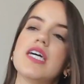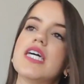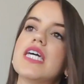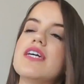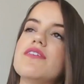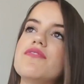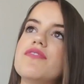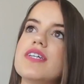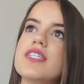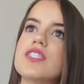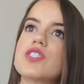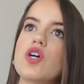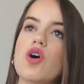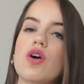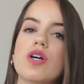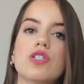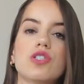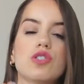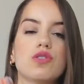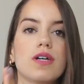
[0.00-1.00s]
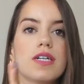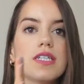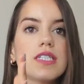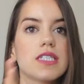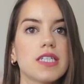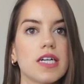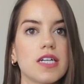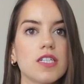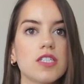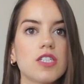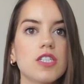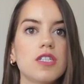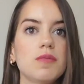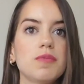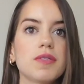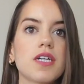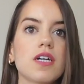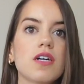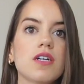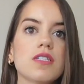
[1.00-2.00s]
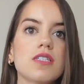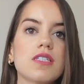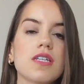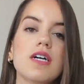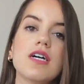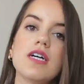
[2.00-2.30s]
If it's going to a center because